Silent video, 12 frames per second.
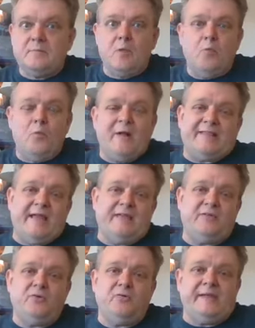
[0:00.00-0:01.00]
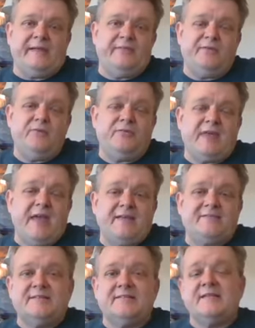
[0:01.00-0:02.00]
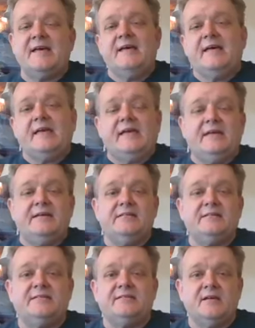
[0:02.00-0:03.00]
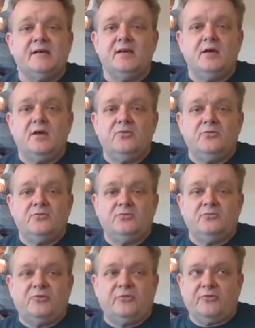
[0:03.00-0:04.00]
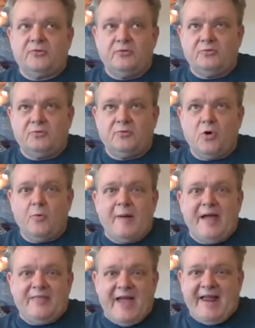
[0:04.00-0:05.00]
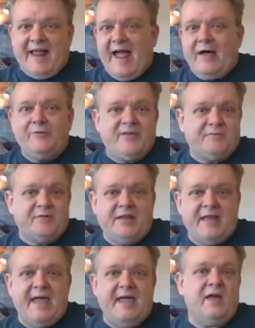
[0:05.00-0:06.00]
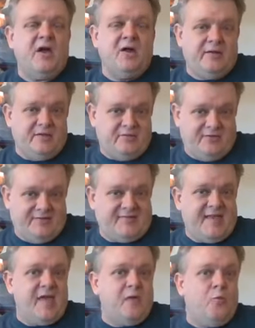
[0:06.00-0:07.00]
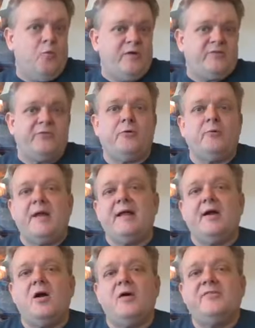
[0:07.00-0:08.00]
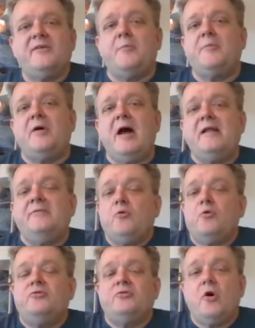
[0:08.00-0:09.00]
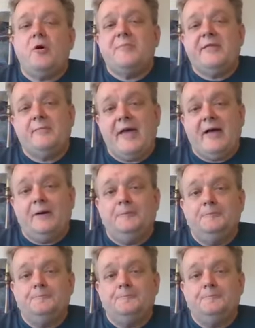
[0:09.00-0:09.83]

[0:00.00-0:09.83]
what they do in those cases is just go by that house every day, seeing which of the credit cards they've applied for show up in the mail.